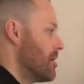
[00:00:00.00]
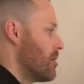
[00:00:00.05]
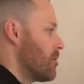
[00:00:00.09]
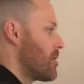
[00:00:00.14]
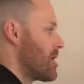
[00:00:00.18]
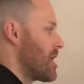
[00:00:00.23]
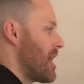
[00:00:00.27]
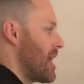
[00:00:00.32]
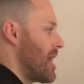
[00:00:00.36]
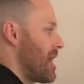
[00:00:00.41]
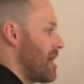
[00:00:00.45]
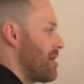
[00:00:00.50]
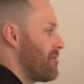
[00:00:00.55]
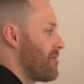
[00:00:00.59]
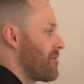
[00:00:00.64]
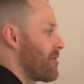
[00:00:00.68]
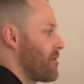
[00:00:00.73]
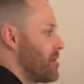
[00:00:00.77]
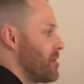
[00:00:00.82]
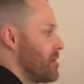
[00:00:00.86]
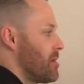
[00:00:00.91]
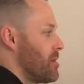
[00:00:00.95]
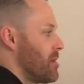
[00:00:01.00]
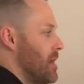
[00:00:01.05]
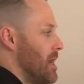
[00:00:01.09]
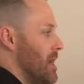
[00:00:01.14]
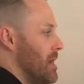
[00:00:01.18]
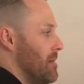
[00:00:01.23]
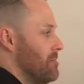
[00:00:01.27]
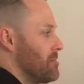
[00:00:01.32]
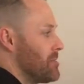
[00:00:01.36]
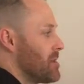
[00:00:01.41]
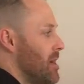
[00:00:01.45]
We have
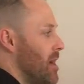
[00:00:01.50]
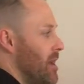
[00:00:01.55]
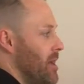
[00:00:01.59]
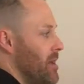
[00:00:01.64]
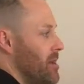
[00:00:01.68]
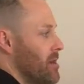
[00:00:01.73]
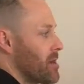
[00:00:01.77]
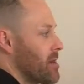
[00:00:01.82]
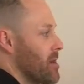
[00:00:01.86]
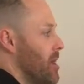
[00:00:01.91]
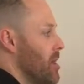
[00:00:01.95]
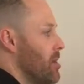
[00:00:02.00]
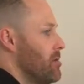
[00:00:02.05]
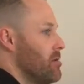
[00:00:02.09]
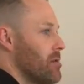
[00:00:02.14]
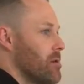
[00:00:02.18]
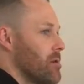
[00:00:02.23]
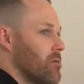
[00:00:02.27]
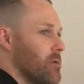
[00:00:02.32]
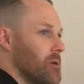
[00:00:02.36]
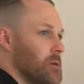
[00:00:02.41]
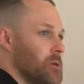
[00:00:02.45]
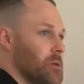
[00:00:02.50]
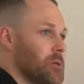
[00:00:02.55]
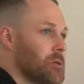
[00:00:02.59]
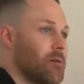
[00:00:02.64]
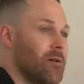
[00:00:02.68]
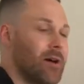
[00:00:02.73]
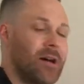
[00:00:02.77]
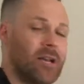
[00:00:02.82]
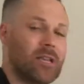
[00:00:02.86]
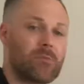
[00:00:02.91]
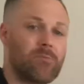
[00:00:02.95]
Diet Coke, which has
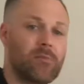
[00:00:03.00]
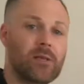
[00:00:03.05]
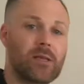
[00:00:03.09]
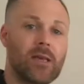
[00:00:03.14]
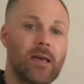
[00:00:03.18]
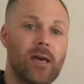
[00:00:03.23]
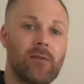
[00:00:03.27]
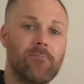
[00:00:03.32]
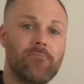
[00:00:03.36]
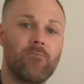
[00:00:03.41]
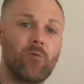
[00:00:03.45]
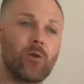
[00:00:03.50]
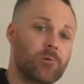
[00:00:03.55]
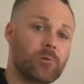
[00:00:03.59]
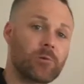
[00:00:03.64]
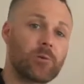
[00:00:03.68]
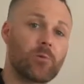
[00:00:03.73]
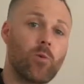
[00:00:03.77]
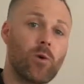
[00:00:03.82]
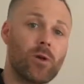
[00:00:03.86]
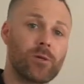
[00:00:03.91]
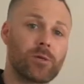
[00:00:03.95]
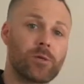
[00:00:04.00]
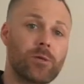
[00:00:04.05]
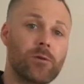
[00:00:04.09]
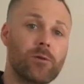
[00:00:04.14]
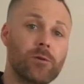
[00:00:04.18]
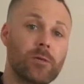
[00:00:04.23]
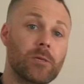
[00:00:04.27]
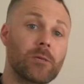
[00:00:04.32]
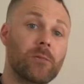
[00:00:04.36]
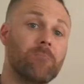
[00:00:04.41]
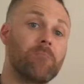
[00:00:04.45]
got aspartame, which was once
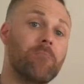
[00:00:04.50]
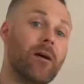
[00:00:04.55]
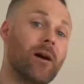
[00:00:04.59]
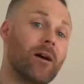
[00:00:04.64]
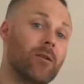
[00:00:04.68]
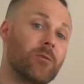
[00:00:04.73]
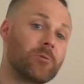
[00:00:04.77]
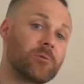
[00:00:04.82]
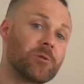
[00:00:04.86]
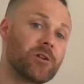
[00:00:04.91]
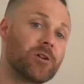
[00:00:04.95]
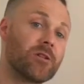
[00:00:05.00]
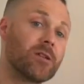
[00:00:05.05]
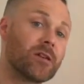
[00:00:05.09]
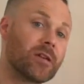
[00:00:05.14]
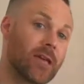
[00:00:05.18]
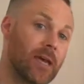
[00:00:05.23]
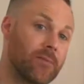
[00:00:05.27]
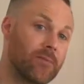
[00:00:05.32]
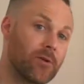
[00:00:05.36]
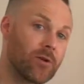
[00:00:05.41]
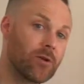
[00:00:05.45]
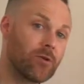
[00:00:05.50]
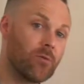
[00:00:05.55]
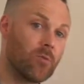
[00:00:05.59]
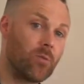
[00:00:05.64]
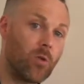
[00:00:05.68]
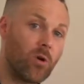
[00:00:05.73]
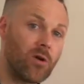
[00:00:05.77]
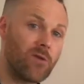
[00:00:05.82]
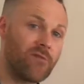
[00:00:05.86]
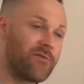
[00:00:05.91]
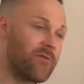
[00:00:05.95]
used as a biological and chemical
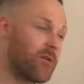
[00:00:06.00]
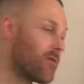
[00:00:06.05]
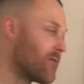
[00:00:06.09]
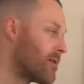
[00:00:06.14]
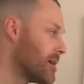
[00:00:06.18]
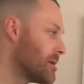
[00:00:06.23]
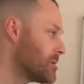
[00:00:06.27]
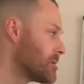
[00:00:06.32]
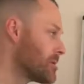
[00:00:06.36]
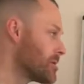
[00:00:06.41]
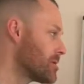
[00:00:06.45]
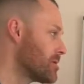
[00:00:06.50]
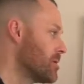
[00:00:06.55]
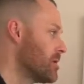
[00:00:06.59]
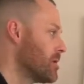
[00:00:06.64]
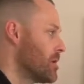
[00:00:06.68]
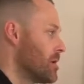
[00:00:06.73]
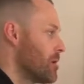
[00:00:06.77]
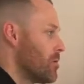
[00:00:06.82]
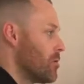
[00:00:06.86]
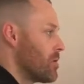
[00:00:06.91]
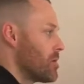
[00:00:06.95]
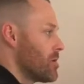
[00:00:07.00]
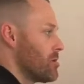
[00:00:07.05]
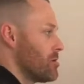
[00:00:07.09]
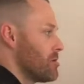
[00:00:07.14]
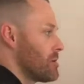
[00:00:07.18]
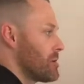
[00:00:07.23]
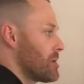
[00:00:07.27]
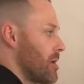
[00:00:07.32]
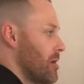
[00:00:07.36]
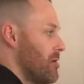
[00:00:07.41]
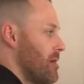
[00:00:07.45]
warfare agent. We
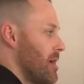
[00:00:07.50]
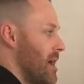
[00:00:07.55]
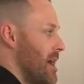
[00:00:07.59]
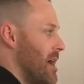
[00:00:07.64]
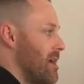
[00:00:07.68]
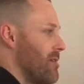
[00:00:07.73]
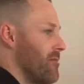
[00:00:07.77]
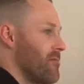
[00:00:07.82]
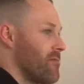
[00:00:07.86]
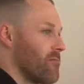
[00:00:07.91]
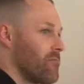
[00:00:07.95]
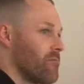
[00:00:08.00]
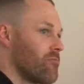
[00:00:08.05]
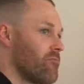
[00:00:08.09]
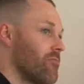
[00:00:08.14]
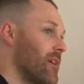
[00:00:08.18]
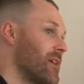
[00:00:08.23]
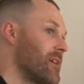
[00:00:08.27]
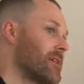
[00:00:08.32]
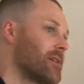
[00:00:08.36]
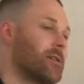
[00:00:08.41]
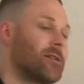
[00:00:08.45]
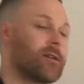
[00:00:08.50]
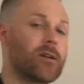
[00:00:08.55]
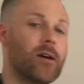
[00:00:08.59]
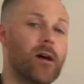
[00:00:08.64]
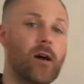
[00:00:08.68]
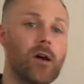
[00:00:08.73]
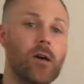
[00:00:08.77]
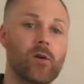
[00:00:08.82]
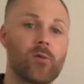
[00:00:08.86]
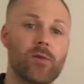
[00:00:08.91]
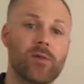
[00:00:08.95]
also have regular
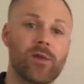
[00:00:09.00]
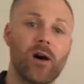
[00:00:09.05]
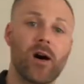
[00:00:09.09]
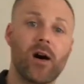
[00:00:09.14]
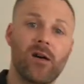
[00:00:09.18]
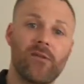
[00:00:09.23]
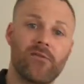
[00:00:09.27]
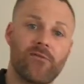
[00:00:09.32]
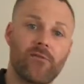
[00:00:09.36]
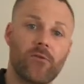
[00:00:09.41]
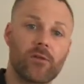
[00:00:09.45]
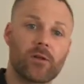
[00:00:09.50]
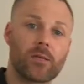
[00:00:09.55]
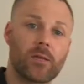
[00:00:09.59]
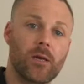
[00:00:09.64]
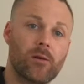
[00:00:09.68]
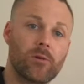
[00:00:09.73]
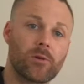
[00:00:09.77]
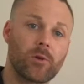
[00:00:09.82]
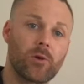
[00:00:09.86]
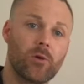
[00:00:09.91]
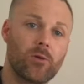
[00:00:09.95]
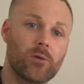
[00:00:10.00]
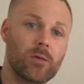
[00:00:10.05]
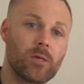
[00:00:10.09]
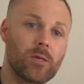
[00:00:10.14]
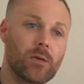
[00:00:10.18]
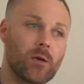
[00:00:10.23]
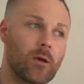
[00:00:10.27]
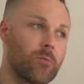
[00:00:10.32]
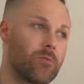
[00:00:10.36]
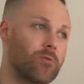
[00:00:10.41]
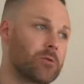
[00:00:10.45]
Coke with high fructose corn
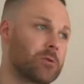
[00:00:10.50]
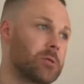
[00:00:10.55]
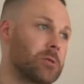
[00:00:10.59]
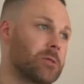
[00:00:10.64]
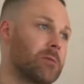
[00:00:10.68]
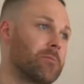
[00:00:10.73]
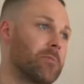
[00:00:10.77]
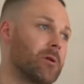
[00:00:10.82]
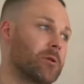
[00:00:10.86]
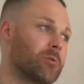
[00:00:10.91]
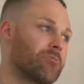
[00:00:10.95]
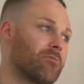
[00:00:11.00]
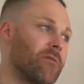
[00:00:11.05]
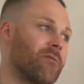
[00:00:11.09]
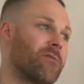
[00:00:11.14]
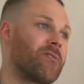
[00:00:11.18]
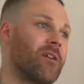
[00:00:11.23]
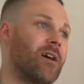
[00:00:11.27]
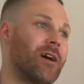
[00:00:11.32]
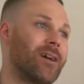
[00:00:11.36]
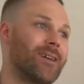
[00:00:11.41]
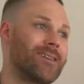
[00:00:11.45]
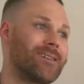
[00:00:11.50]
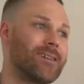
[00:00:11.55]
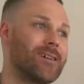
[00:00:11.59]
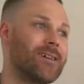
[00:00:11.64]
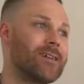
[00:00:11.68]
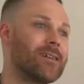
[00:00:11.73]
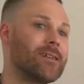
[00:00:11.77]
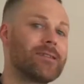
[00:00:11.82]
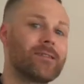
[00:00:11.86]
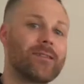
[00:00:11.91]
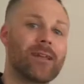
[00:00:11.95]
syrup, which is the most refined,
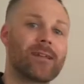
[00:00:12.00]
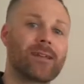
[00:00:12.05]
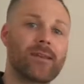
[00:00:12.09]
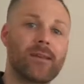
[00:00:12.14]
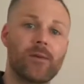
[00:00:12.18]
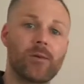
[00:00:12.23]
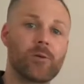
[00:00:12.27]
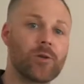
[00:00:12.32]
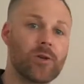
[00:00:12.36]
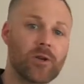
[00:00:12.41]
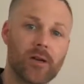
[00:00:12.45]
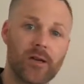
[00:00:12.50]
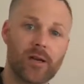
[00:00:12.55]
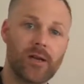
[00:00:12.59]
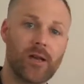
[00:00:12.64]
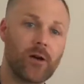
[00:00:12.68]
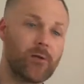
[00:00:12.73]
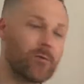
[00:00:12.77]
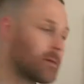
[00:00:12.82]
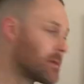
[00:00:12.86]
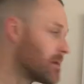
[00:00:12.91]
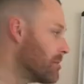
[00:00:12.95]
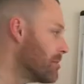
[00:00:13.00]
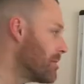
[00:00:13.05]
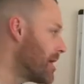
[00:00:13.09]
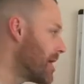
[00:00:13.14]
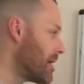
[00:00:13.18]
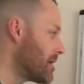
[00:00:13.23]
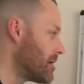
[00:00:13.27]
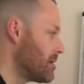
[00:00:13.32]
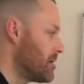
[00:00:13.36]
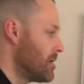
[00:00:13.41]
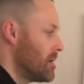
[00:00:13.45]
deadly sugar known to
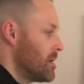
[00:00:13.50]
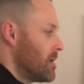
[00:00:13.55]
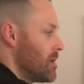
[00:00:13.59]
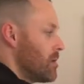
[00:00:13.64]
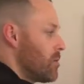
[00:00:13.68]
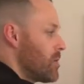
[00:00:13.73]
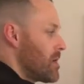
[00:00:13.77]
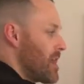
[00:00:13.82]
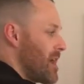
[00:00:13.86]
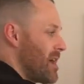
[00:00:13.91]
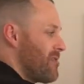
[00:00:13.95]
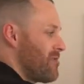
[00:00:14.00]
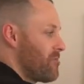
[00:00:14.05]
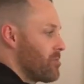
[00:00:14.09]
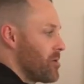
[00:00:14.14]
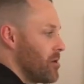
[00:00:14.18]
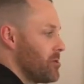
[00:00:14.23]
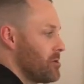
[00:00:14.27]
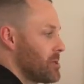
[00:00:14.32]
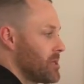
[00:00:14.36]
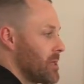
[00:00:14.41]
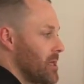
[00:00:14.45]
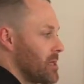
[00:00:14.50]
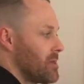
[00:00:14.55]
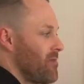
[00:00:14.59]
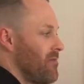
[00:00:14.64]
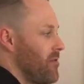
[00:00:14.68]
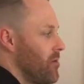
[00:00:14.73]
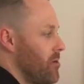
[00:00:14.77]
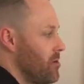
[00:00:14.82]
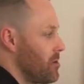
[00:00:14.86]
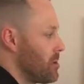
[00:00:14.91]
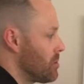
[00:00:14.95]
man. We have processed
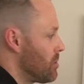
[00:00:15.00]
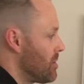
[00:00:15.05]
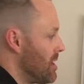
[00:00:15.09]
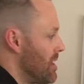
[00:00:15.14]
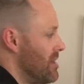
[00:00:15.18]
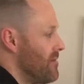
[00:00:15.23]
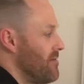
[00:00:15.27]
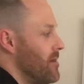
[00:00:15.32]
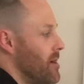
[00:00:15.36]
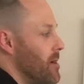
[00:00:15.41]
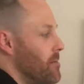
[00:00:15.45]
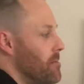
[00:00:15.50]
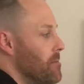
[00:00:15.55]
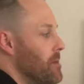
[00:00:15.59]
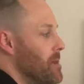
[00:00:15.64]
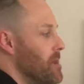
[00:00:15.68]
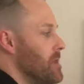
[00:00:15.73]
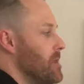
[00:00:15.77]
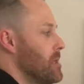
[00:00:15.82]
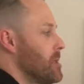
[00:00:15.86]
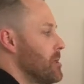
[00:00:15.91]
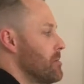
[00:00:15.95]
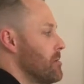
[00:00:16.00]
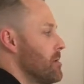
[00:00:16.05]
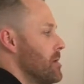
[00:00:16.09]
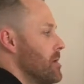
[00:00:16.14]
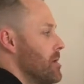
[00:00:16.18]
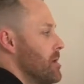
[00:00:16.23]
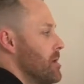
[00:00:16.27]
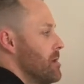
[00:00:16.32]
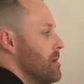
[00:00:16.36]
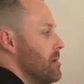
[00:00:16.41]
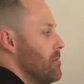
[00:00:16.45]
foods, we have our meat,
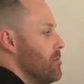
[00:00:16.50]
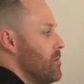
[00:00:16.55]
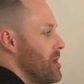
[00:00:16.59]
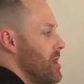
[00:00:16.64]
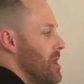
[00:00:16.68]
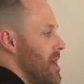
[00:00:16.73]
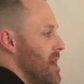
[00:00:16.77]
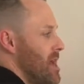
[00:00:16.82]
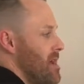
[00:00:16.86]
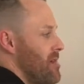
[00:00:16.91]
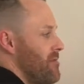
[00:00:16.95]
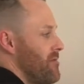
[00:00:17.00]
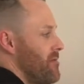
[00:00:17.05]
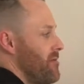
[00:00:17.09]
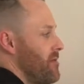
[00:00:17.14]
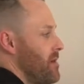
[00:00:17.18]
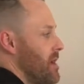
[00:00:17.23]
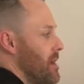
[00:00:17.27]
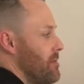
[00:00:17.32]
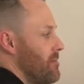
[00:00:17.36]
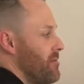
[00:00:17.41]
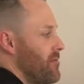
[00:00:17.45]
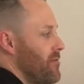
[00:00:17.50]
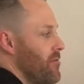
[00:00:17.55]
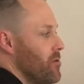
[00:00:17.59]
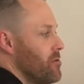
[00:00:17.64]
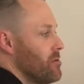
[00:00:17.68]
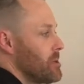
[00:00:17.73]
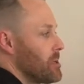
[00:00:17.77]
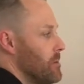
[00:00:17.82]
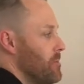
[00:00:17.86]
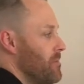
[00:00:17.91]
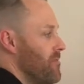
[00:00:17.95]
we have
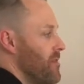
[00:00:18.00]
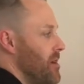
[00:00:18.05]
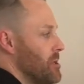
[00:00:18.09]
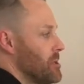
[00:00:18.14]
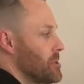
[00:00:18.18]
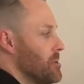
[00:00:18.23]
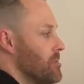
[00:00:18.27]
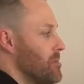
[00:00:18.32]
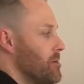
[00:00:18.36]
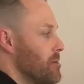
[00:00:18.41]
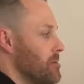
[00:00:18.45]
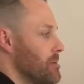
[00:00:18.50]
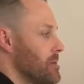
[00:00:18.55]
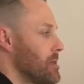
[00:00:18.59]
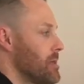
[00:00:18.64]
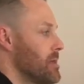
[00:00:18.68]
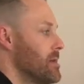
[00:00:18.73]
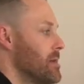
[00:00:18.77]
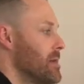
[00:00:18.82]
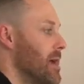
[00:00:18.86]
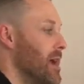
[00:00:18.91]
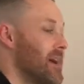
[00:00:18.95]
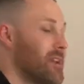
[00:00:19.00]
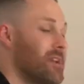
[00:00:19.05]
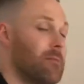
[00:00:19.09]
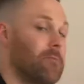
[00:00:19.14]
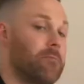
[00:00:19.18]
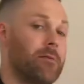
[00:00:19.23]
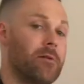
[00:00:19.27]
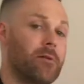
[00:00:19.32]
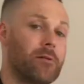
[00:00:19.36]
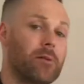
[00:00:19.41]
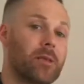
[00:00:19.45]
fruits and vegetables, and
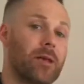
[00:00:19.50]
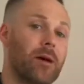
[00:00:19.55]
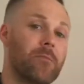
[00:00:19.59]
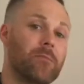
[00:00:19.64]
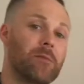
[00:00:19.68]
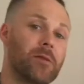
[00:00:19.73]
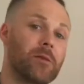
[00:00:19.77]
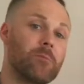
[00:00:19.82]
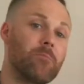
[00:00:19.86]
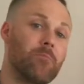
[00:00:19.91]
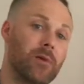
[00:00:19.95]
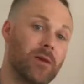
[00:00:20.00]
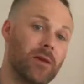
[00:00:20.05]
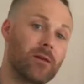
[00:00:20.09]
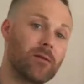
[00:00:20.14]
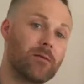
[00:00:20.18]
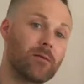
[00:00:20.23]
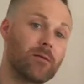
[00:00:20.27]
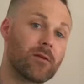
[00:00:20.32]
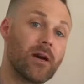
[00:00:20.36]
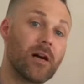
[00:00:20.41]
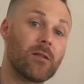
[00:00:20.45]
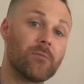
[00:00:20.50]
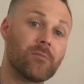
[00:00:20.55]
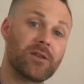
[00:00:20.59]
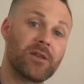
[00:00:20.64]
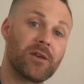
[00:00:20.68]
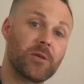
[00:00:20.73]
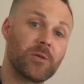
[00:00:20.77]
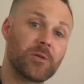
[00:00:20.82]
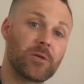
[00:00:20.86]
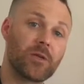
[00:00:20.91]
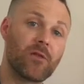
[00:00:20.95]
it builds up this big
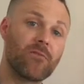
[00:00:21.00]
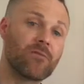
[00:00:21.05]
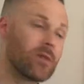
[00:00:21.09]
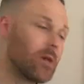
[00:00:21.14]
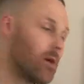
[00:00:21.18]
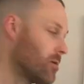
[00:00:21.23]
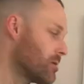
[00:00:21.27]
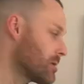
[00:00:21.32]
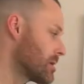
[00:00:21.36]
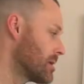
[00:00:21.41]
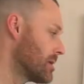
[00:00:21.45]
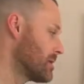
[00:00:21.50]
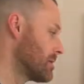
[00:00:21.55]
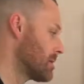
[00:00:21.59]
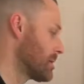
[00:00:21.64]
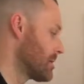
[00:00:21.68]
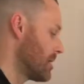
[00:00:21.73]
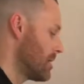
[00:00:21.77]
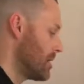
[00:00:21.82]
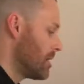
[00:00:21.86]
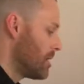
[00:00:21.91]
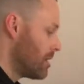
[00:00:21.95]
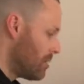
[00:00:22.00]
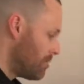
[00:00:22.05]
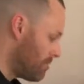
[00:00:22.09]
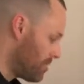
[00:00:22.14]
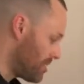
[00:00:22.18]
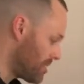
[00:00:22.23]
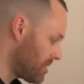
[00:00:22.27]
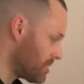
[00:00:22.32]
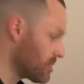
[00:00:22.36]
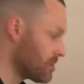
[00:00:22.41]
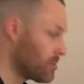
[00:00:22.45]
culmination of toxins.
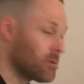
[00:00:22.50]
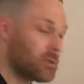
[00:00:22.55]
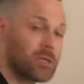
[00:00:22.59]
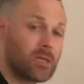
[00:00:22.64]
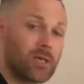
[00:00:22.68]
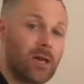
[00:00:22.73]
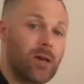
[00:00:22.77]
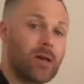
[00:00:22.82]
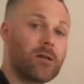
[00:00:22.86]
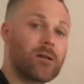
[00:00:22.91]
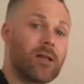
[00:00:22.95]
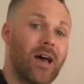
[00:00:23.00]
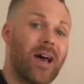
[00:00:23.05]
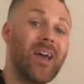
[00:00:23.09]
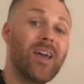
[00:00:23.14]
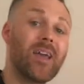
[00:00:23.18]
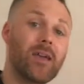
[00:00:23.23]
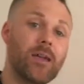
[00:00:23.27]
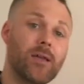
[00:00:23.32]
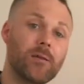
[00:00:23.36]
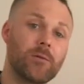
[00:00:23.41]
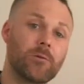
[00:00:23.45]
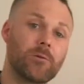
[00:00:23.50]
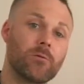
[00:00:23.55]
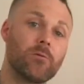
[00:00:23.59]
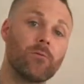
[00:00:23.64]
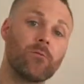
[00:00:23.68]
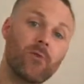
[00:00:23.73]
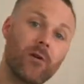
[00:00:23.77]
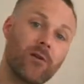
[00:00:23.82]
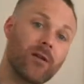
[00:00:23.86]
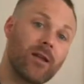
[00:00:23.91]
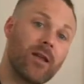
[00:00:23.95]
But to a certain age,
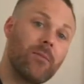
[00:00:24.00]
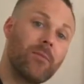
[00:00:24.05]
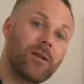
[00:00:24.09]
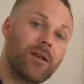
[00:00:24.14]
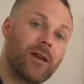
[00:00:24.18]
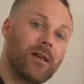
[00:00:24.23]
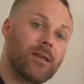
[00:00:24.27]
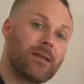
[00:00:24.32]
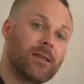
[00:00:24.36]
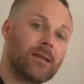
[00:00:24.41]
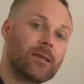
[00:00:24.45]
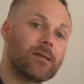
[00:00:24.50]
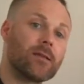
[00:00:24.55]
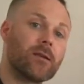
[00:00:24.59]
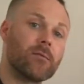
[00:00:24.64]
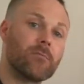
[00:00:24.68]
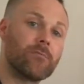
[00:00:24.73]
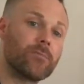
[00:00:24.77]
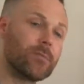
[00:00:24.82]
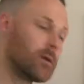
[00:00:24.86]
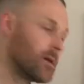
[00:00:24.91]
we're eliminating them.